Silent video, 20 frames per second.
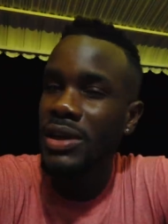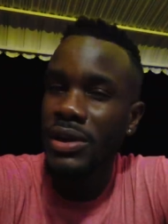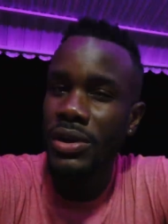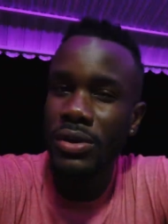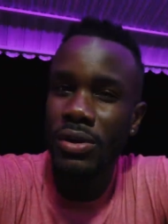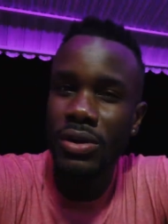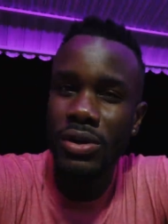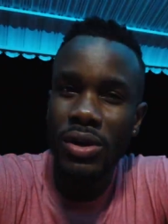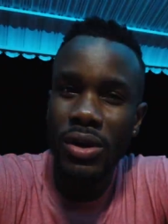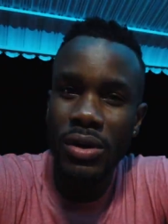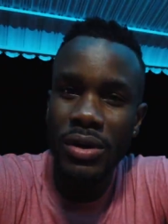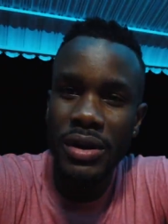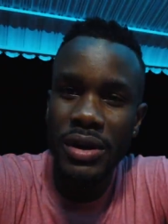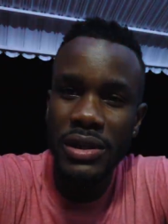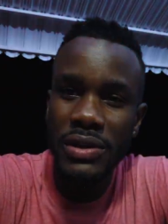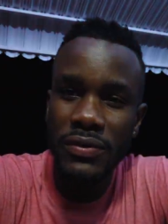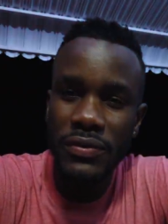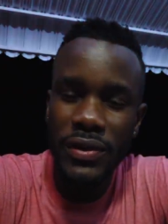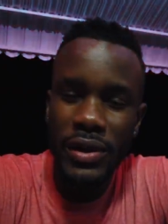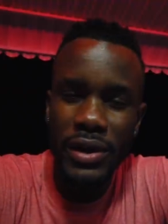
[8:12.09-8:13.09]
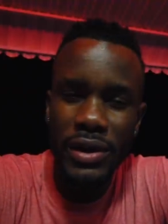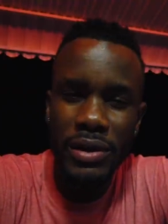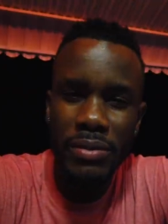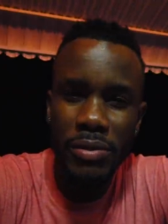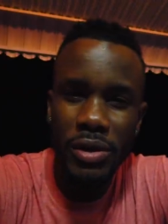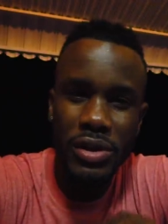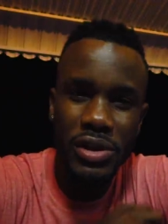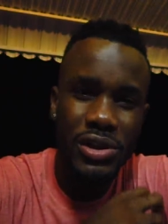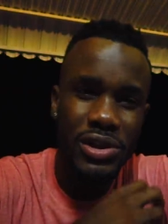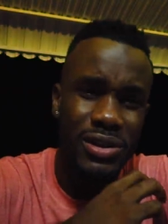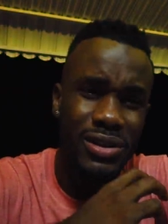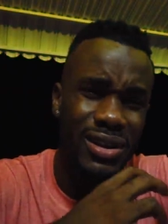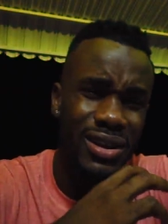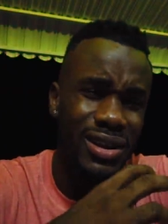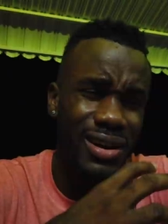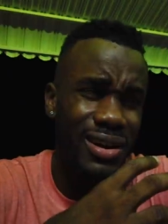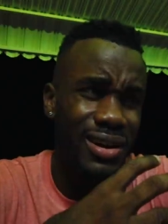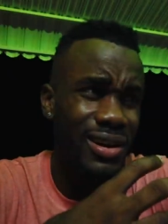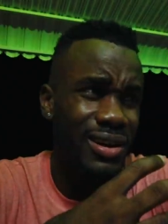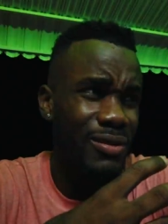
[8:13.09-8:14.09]
being, you know, conch is very much,
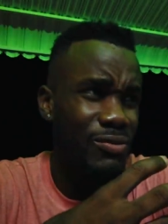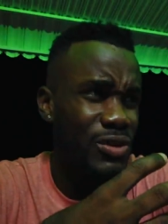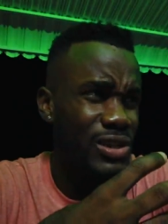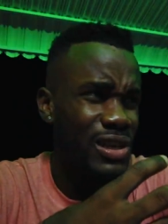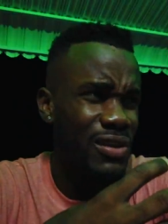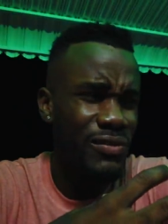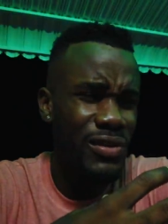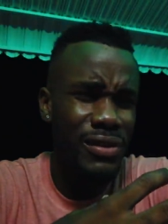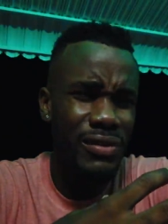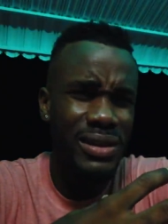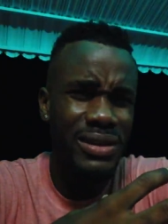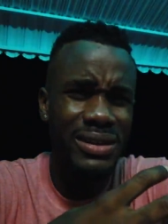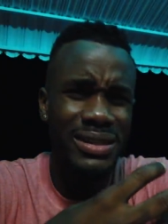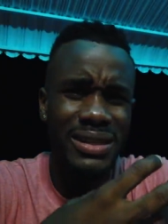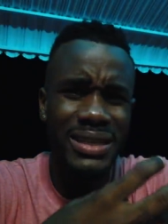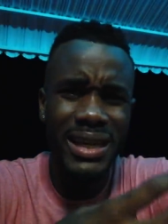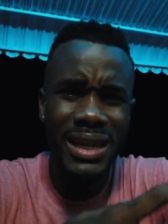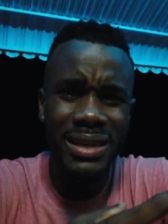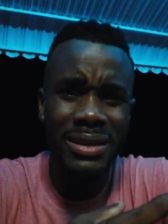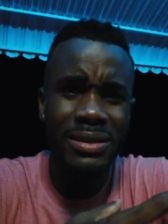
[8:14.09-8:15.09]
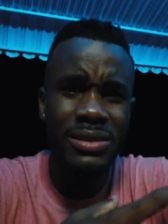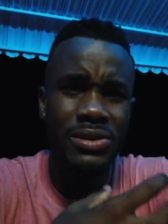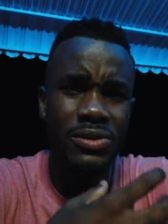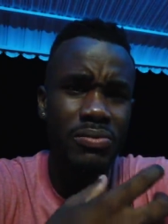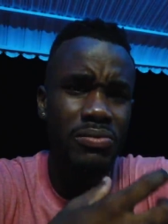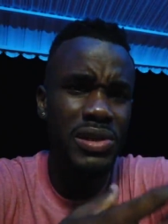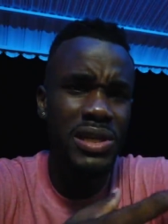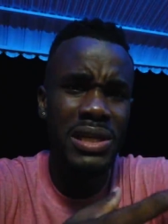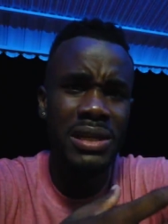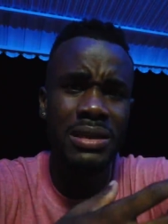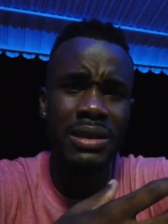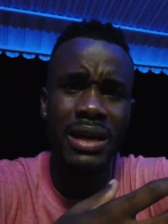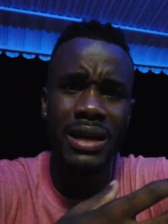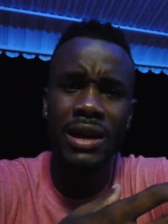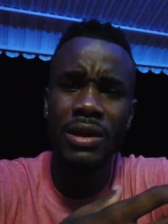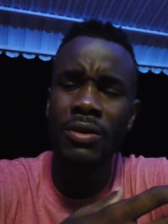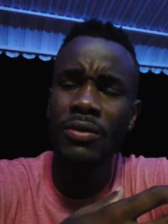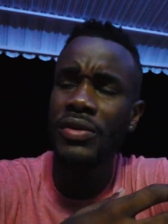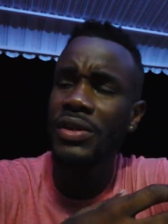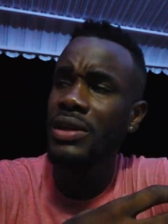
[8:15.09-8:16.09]
uh, it's a very dense meat,
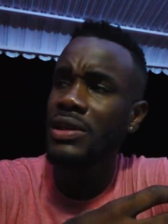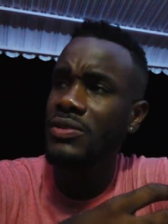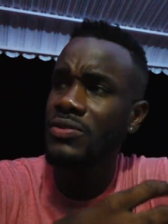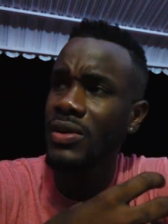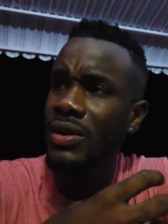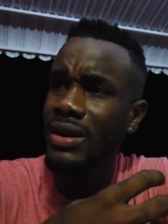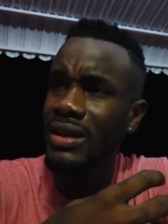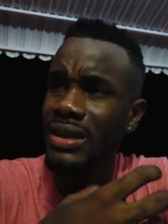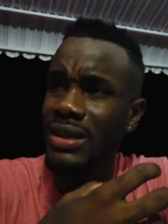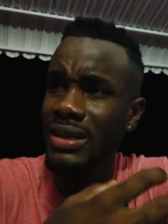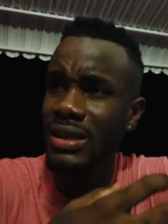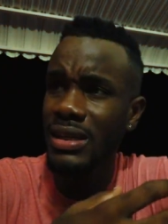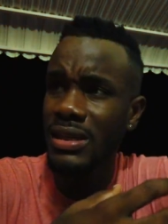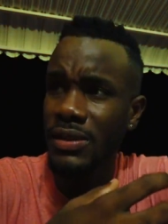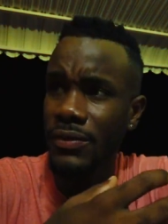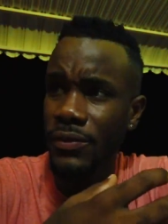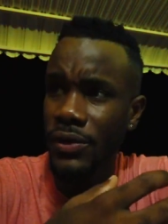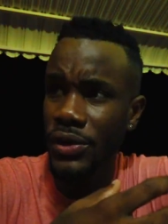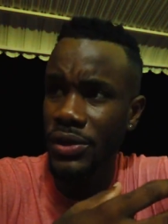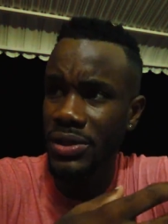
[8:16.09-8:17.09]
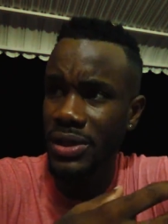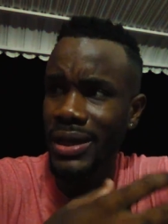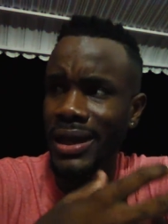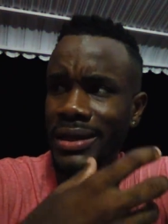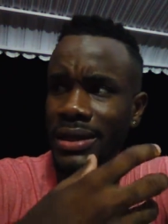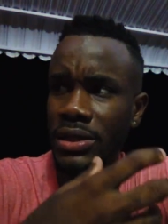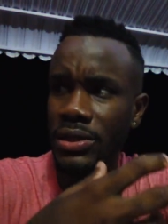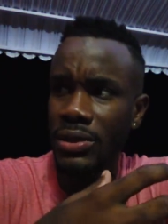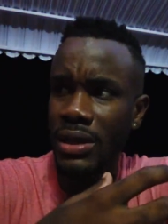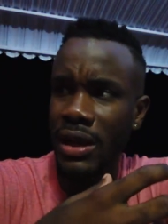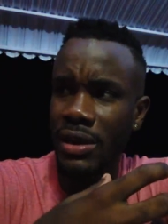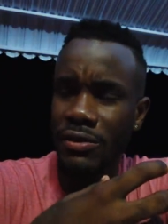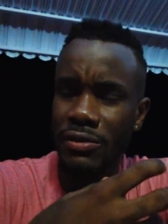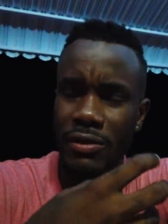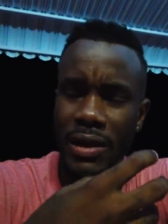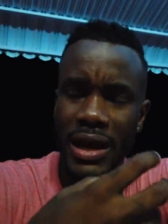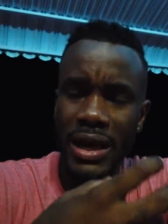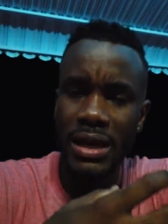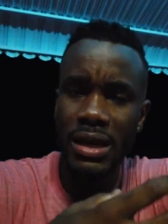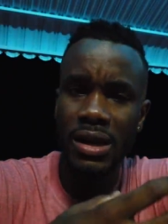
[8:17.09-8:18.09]
and I don't think it's very easy for you to get into that
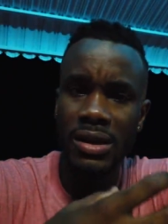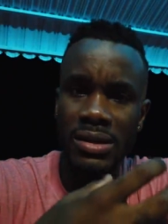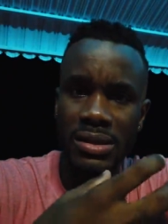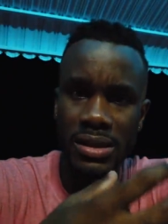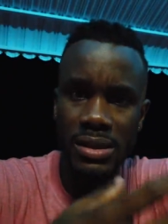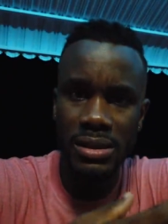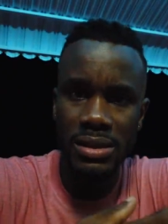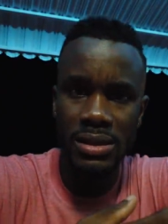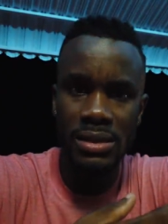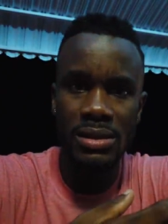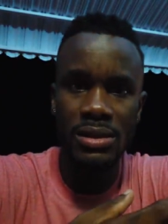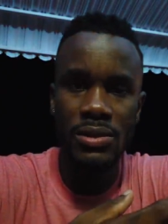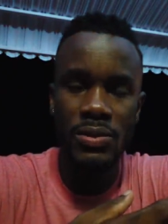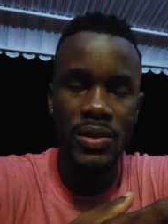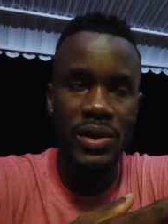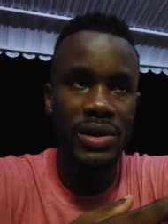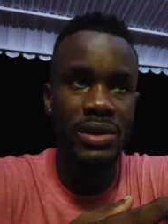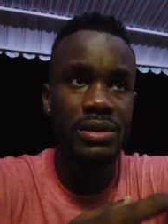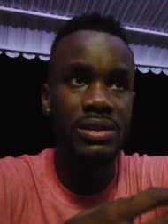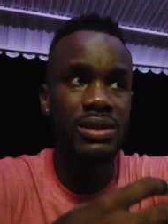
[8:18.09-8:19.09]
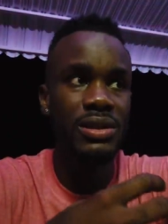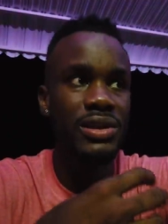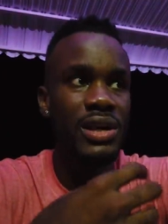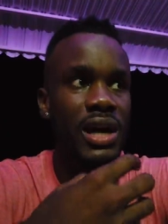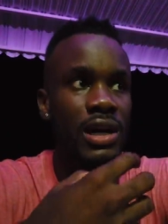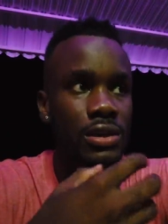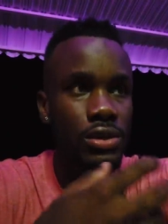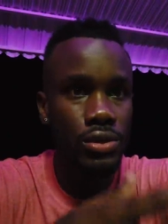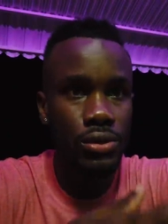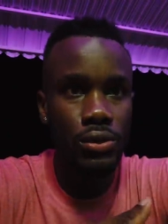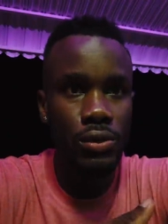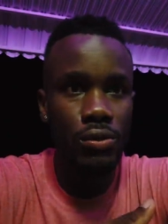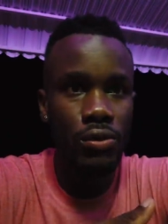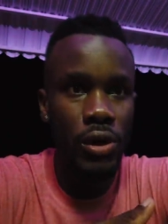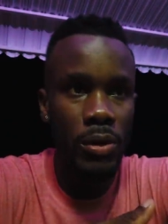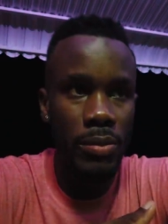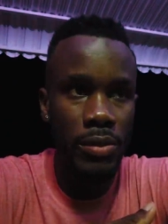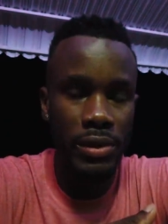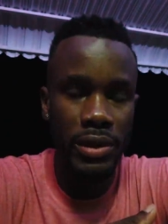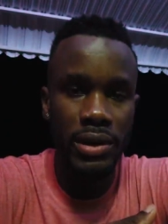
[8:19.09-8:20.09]
right consistency where it's not too
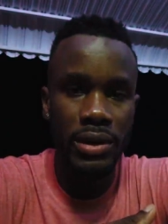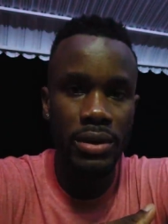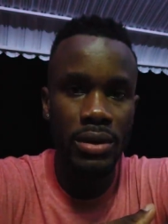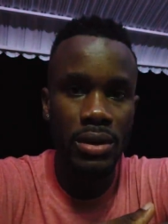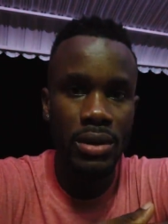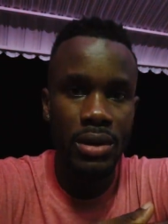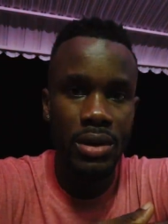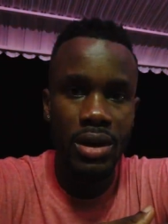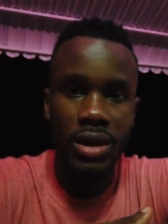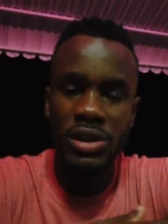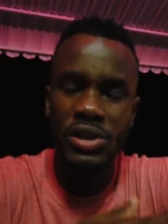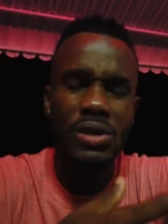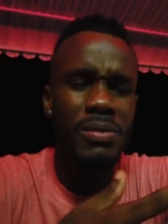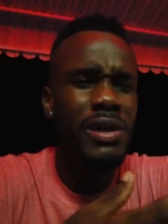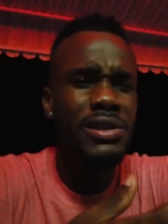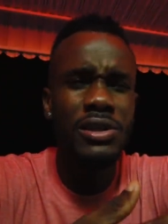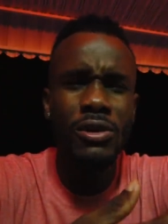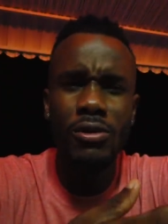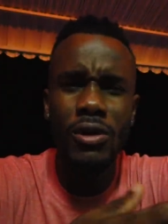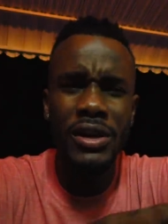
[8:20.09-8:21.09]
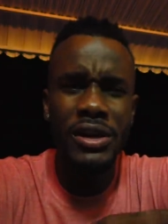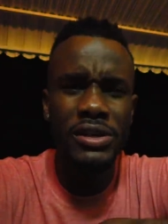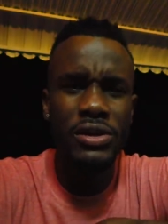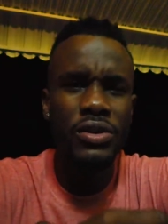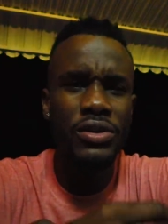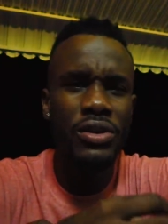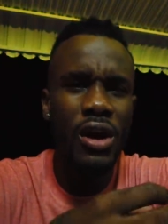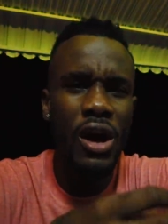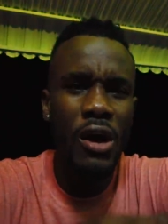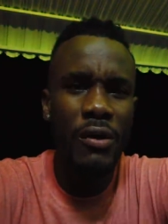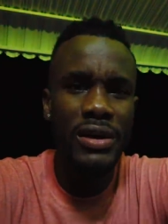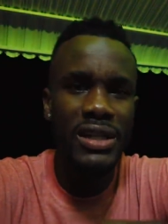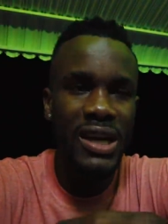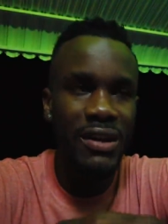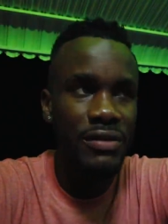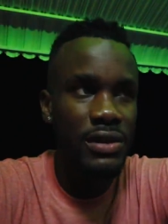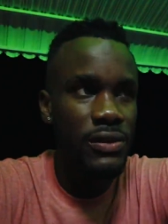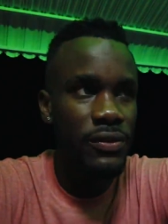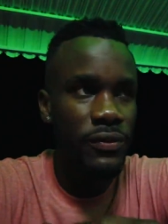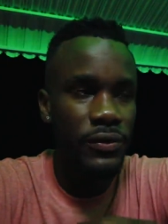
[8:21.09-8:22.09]
rubbery. Because no matter what, it's gonna always
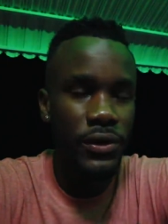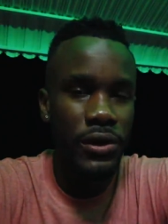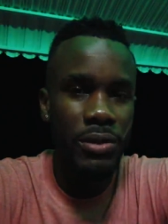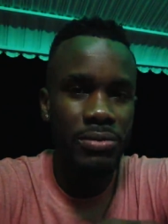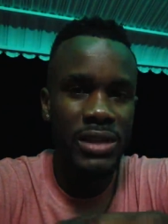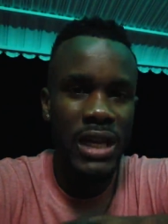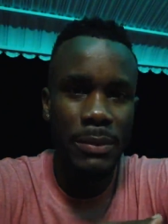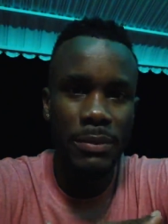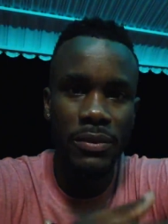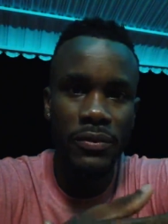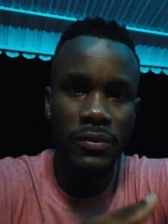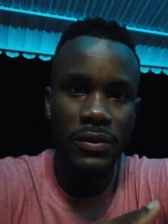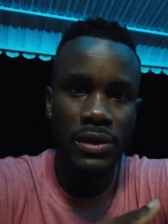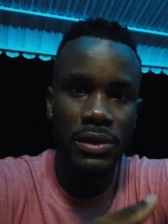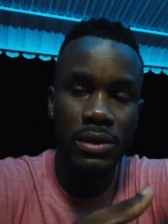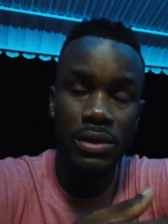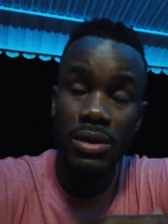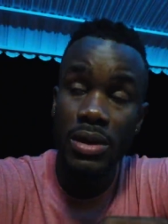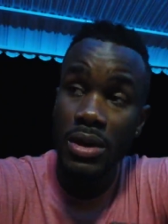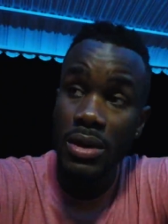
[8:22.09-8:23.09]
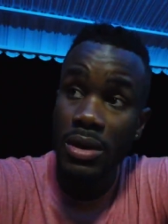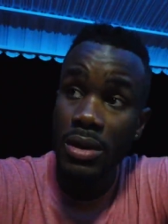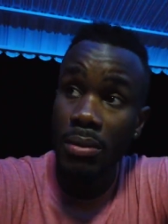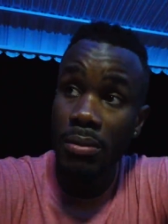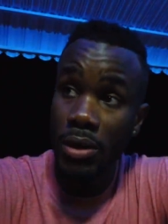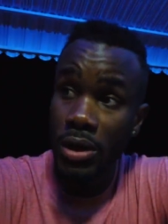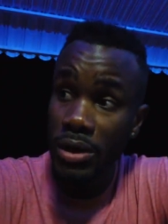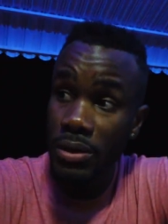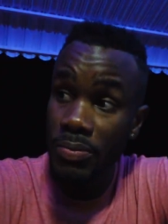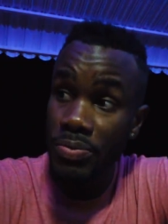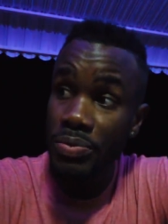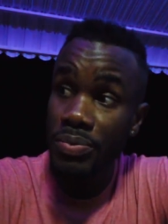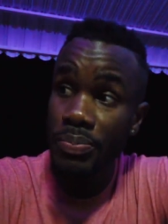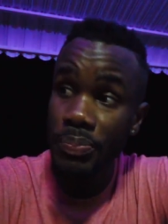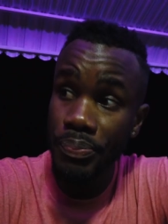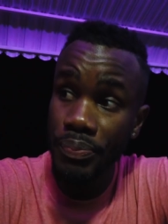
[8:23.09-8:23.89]
have this firm type of feel, but